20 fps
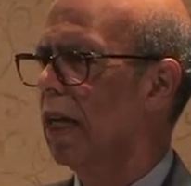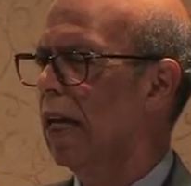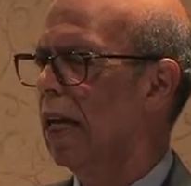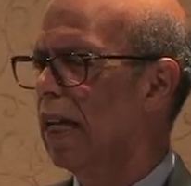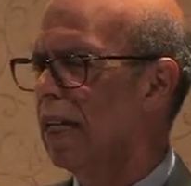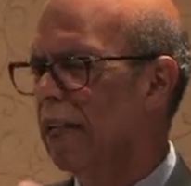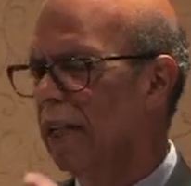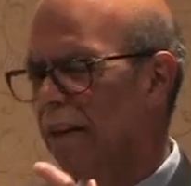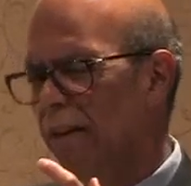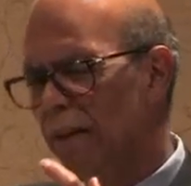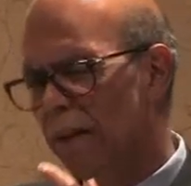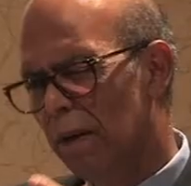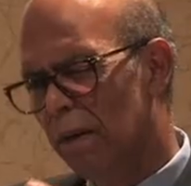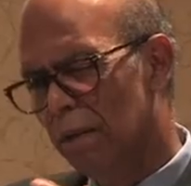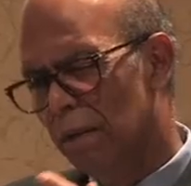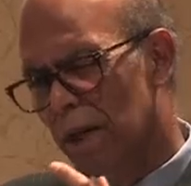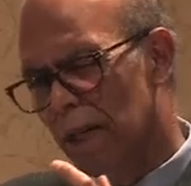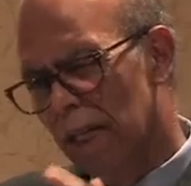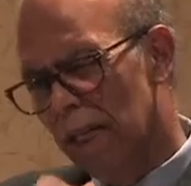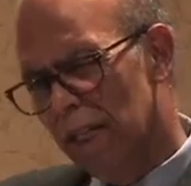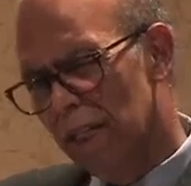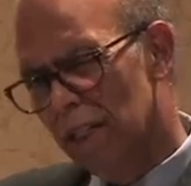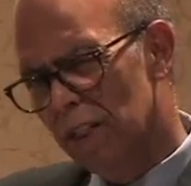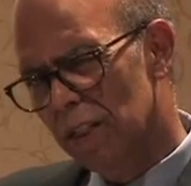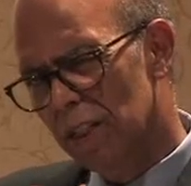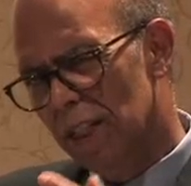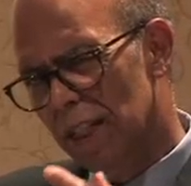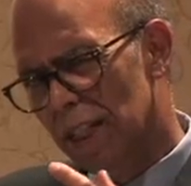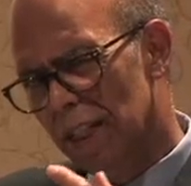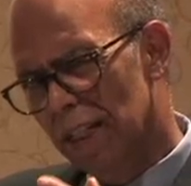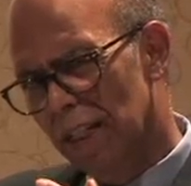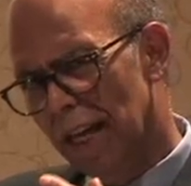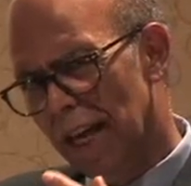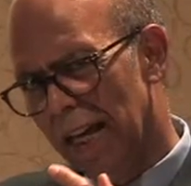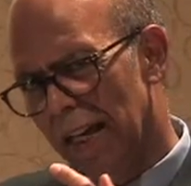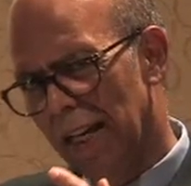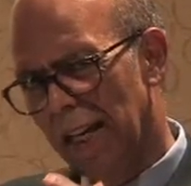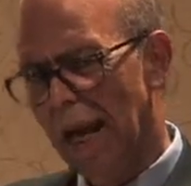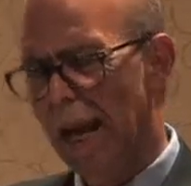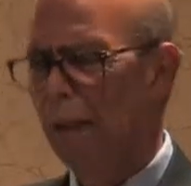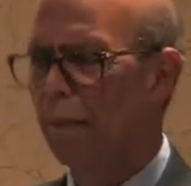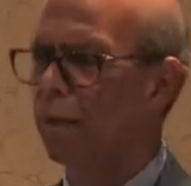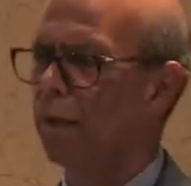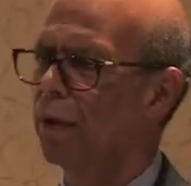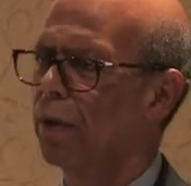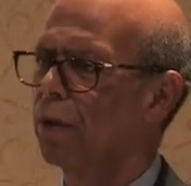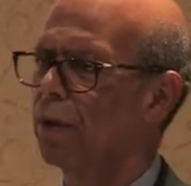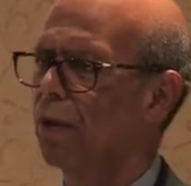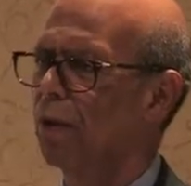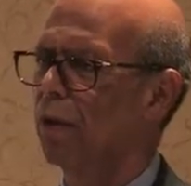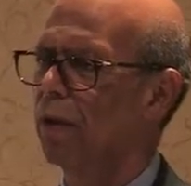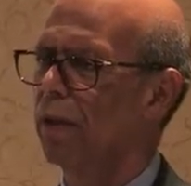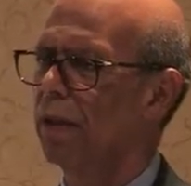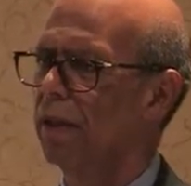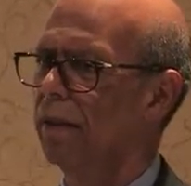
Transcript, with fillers: And if it is in that laboratory